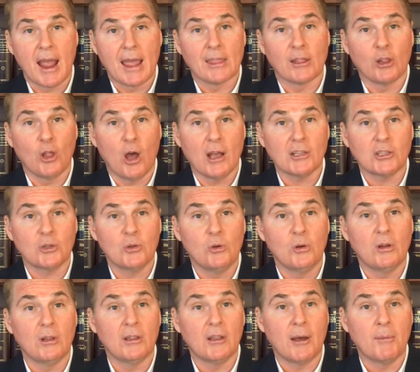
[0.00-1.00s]
and the law
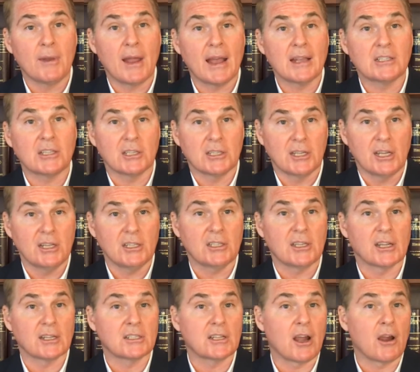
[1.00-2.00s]
school alumni
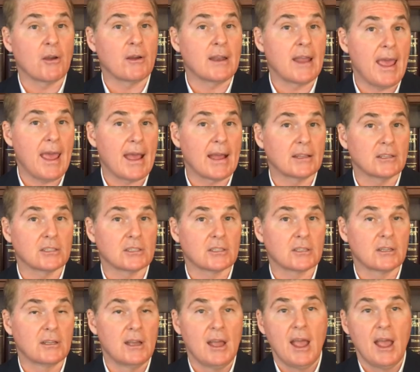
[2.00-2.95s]
statistics are enhanced,